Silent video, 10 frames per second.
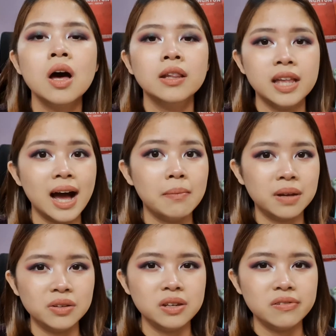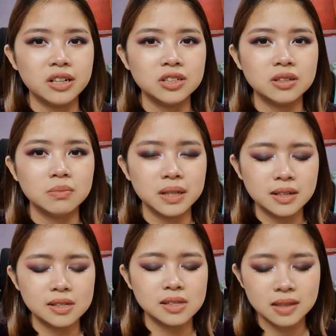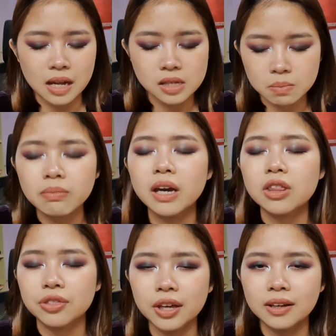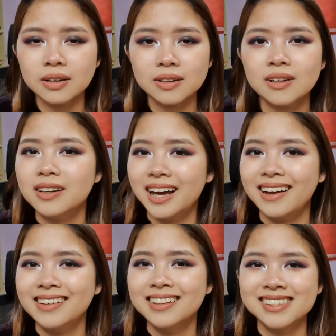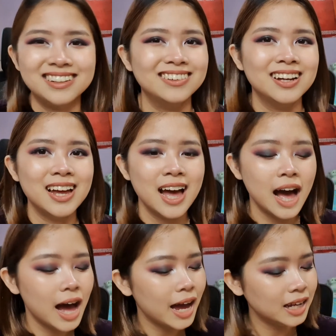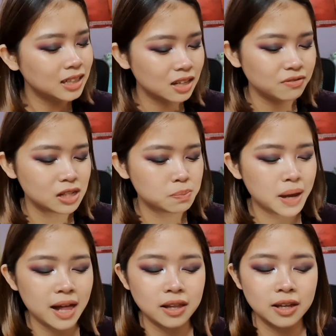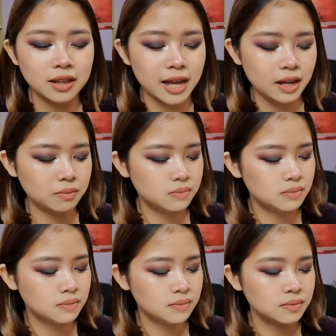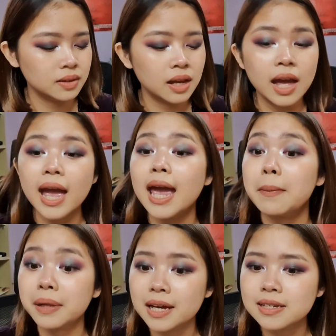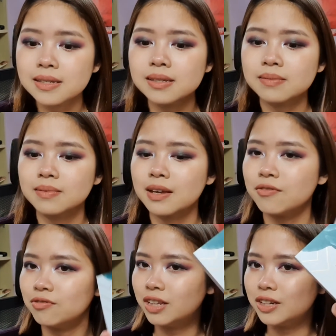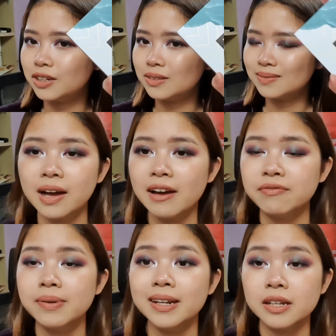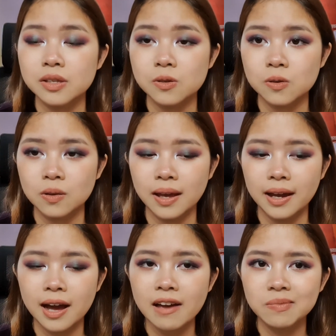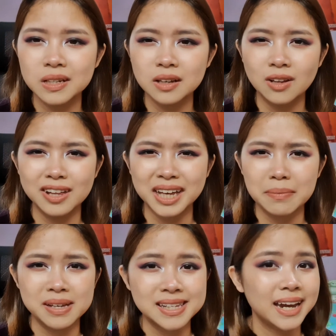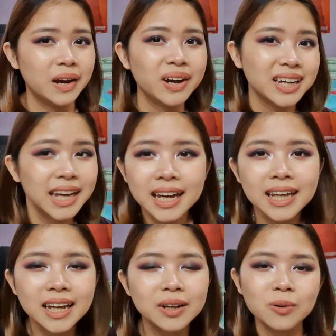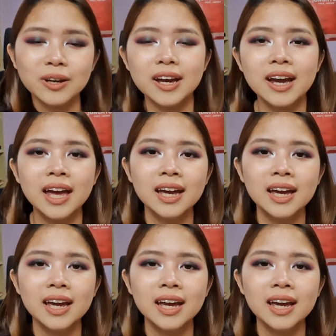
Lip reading: that are multifunctional because that's my thing. Yeah, so I give this palette like A+. Really good. I've been on like a mascara kick in a way,